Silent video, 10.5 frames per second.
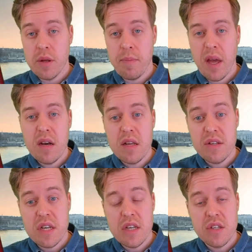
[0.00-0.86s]

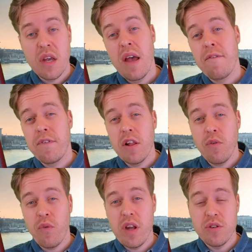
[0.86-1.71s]
dependencies,
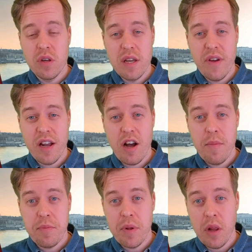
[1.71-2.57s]
feel free to leave a
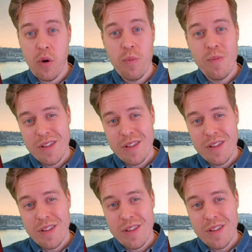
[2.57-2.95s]
comment below.